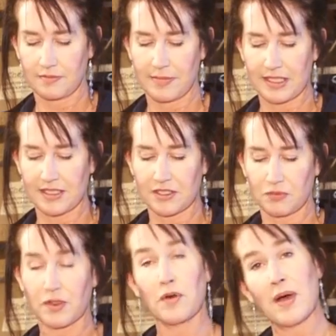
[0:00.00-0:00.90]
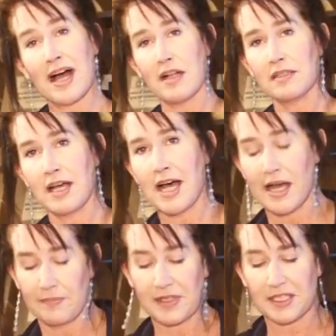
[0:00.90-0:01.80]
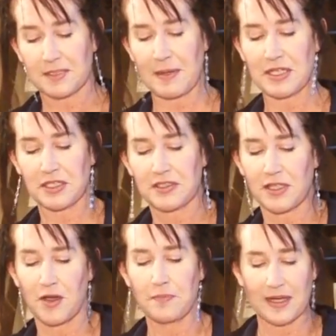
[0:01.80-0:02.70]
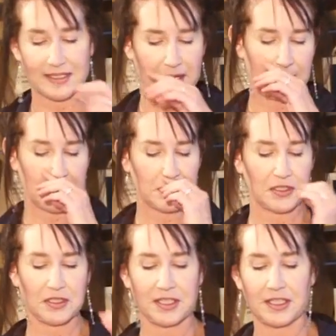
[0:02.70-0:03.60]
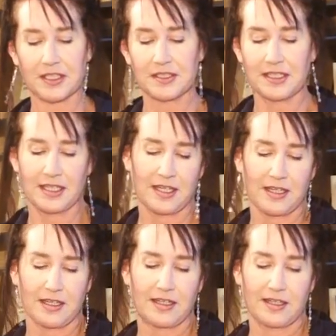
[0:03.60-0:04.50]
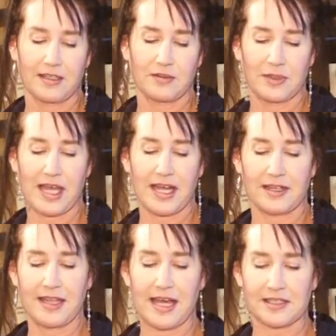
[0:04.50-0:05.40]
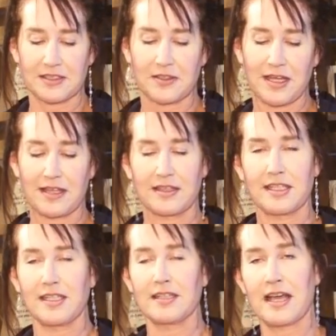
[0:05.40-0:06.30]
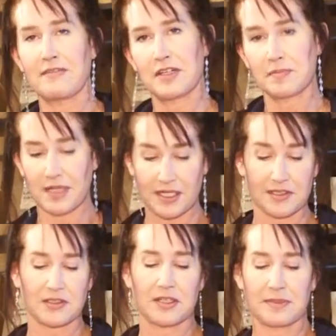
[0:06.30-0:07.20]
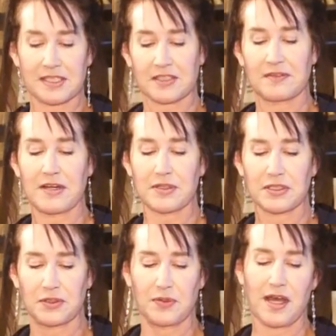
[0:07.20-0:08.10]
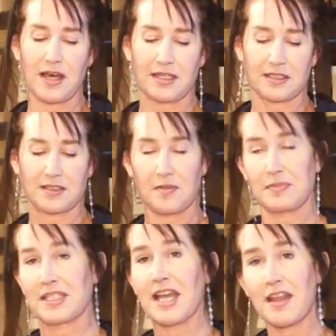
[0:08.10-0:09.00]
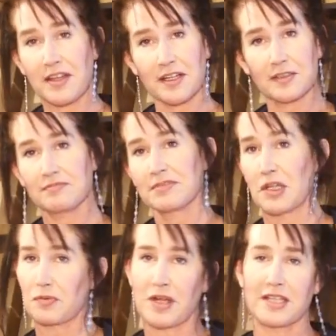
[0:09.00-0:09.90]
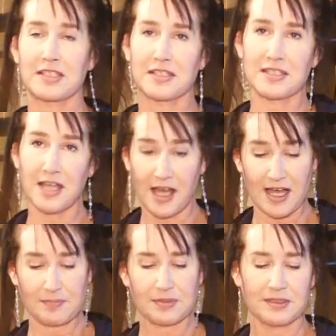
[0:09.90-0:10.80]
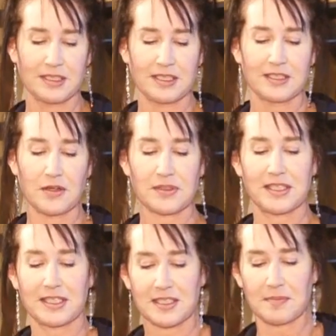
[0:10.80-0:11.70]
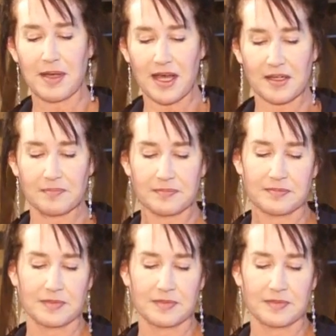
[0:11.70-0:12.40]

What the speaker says: mixed this real well. The suspension soap, as I mentioned earlier, we added that so that the lavender buds or hibiscus flowers do not clump together, don't rise to the top, don't sink to the bottom.